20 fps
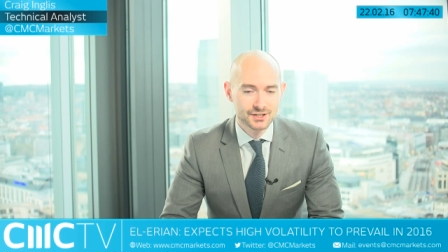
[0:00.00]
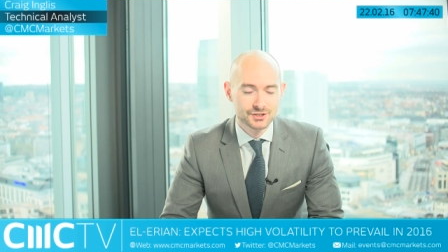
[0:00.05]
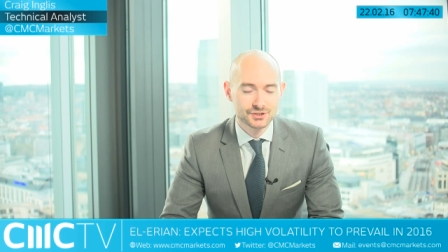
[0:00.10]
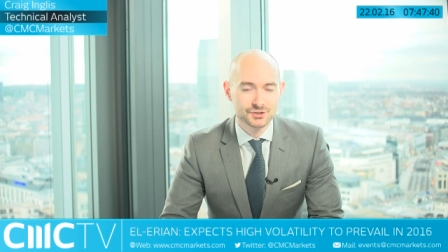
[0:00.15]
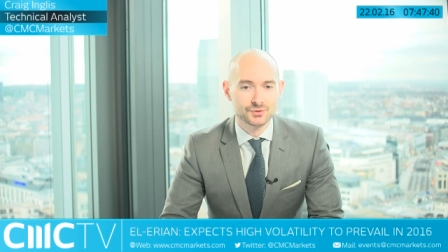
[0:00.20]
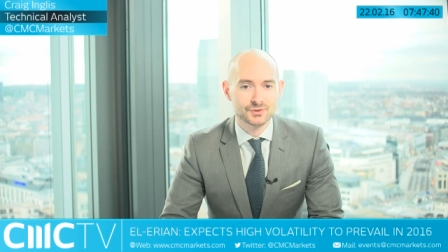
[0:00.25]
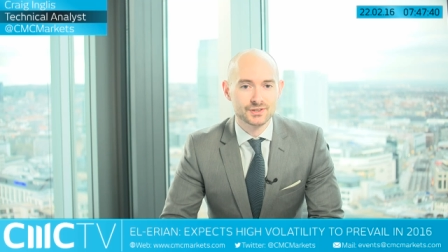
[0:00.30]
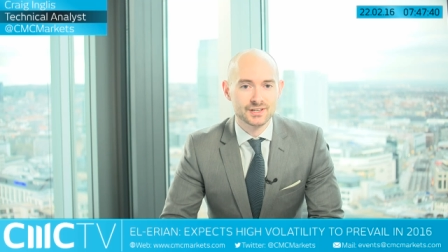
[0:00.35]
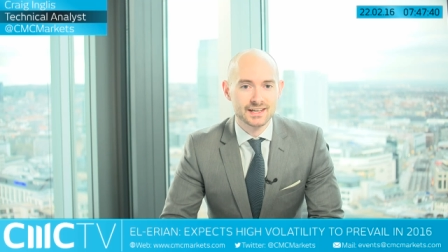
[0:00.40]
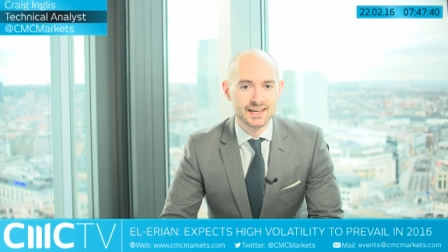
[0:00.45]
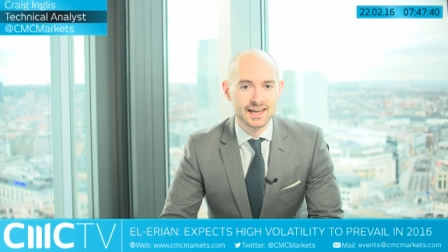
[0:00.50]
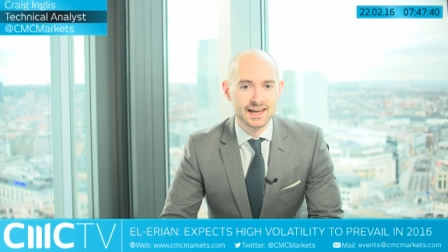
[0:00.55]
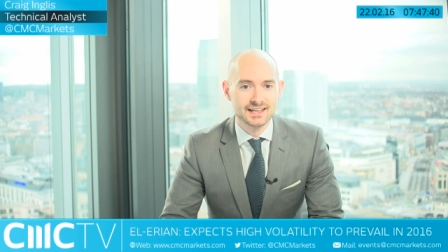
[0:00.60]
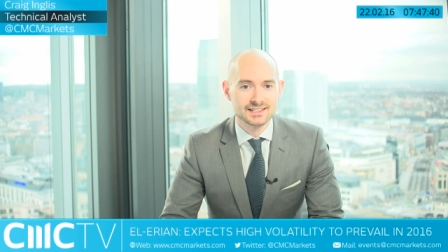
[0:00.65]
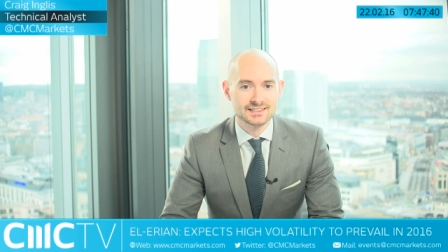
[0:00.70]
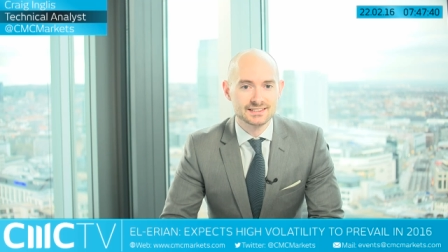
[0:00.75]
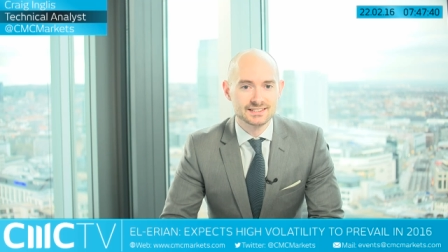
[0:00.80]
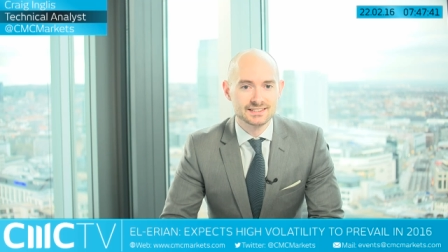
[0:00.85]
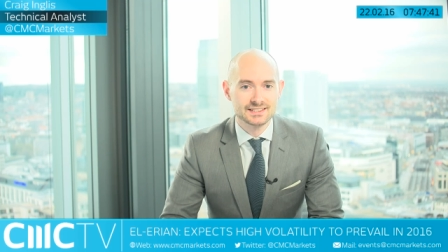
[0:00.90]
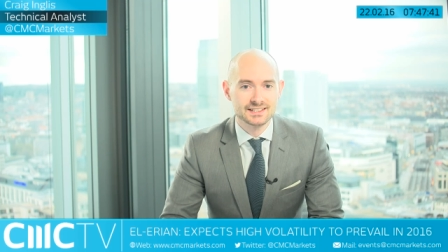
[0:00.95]
going
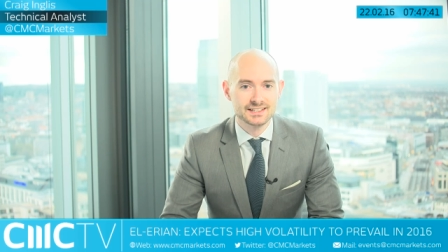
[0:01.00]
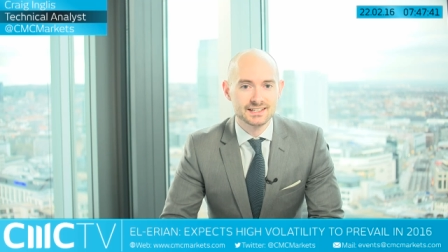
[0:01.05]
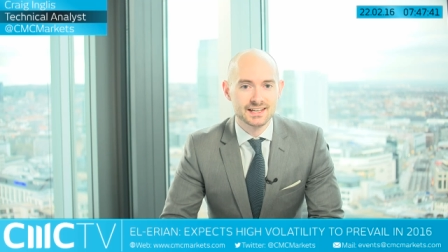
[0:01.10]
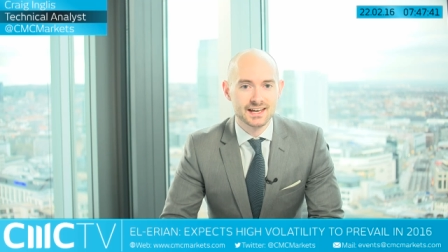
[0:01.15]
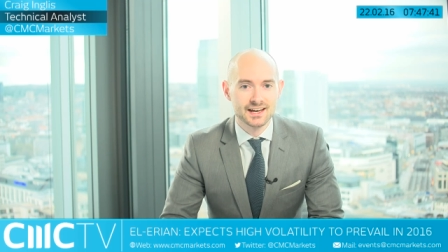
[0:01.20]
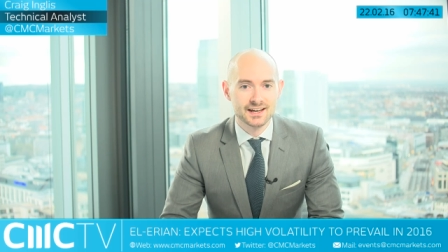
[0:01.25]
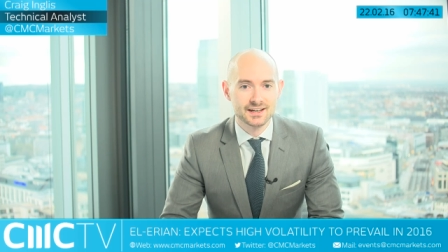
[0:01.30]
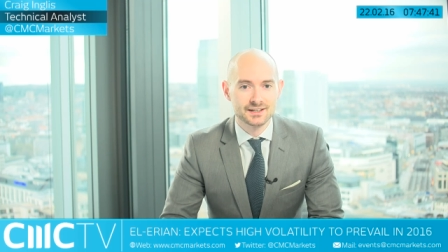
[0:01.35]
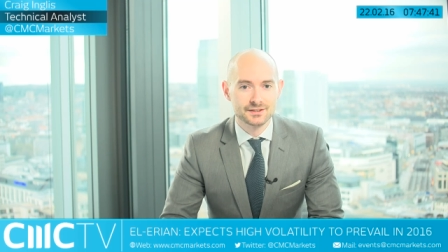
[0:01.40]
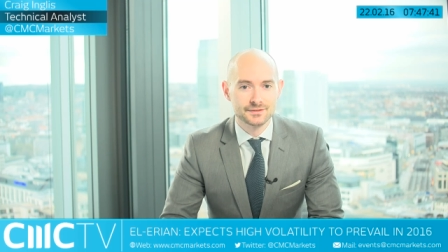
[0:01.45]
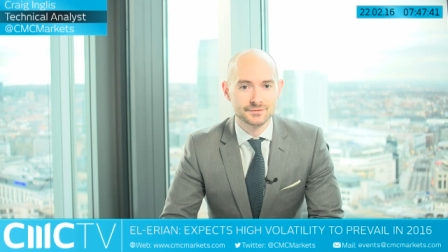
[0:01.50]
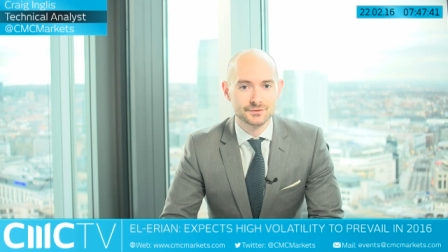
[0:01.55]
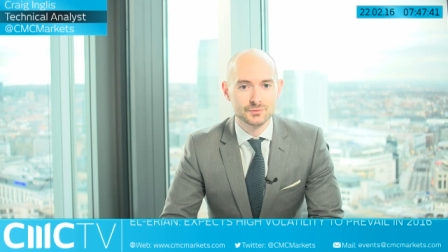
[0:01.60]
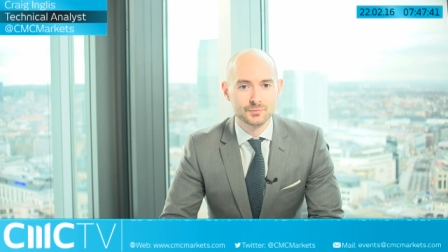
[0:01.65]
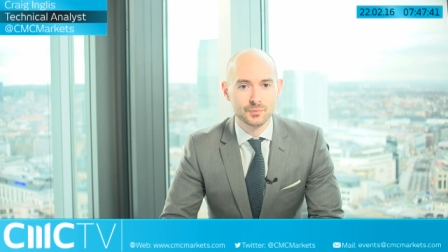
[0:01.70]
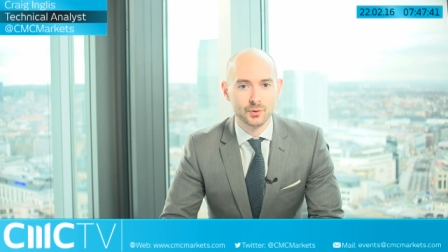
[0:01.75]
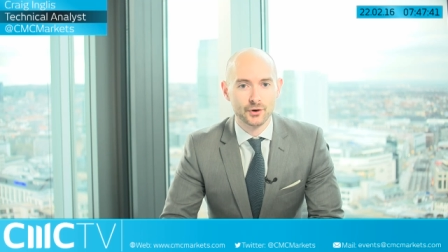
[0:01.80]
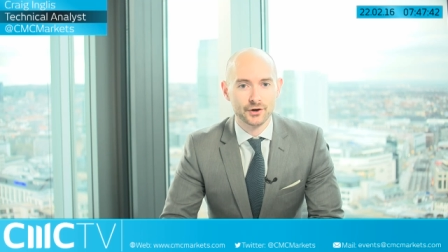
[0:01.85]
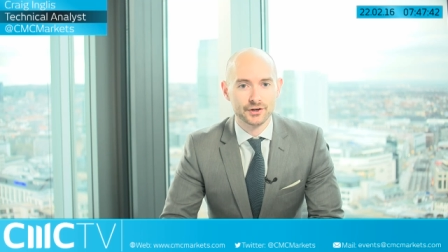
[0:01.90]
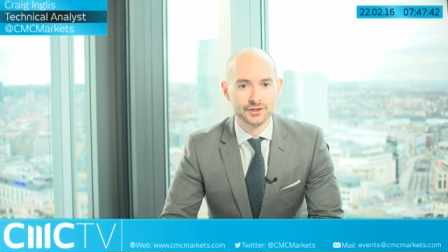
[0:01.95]
against the, uh, the
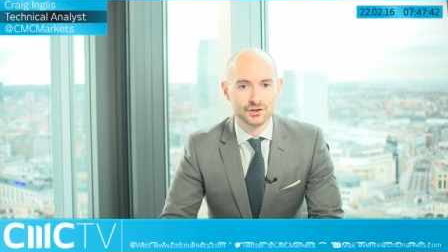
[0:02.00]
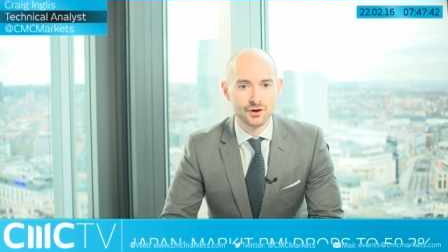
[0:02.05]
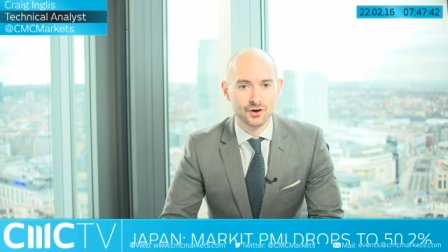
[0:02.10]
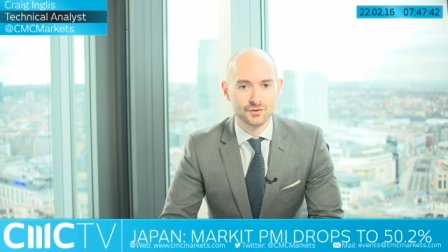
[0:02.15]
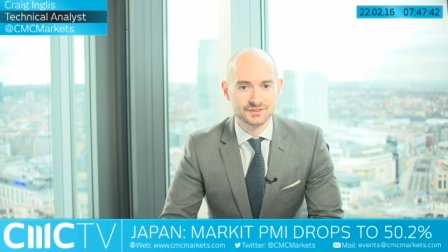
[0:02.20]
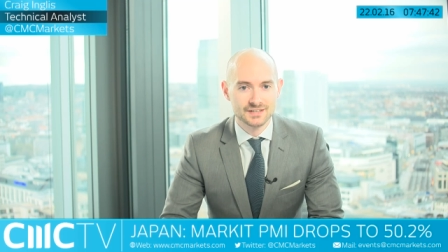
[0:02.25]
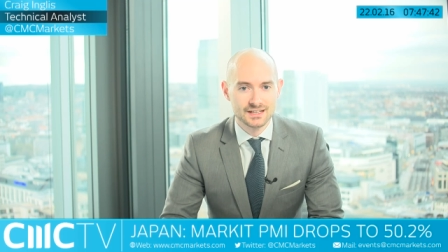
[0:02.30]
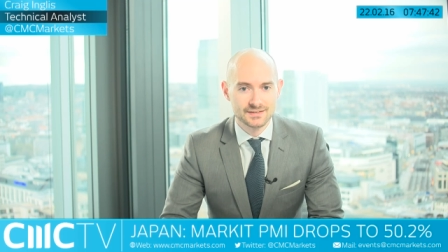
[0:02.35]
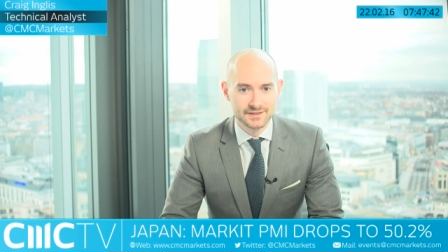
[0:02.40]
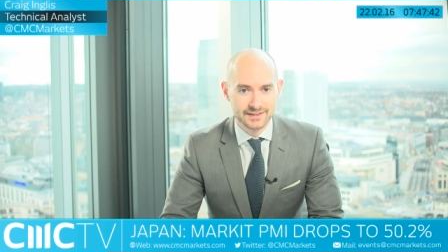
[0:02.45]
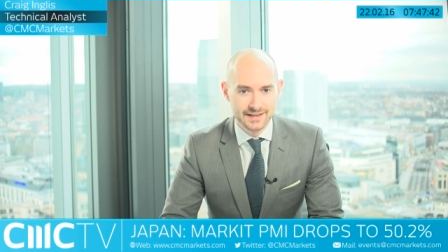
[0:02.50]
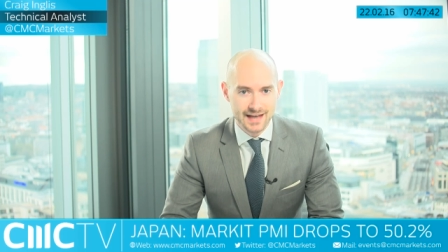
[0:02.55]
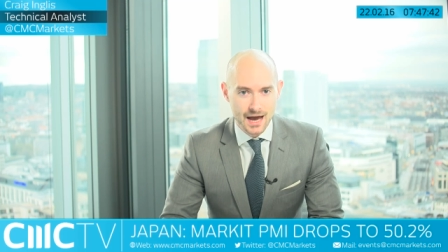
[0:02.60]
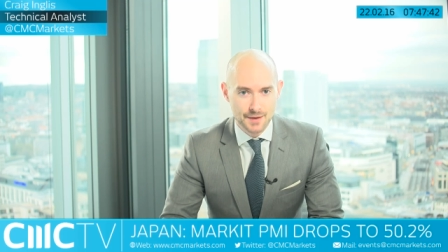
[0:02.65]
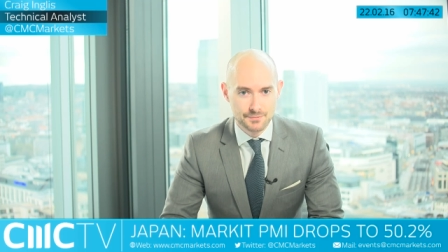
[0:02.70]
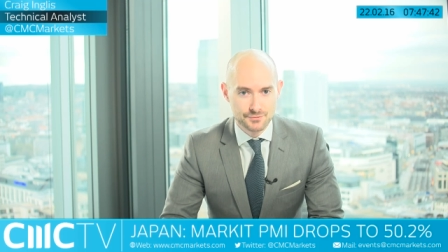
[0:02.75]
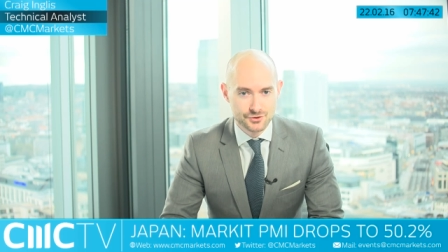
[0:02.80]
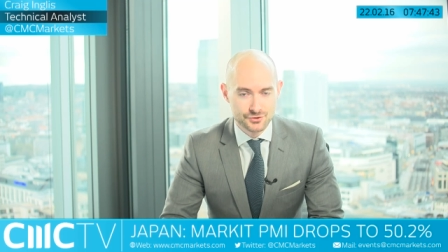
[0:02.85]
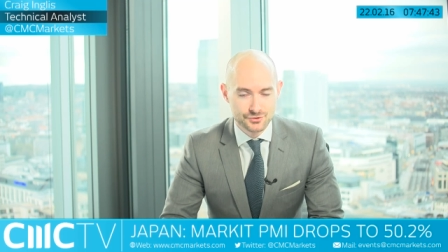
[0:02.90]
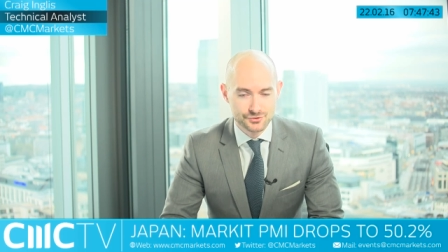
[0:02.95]
viewpoint of David
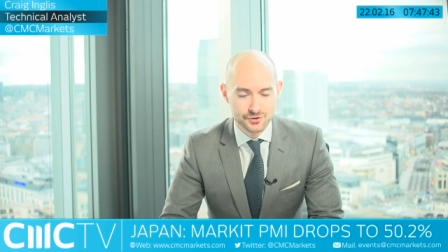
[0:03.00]
Cameron,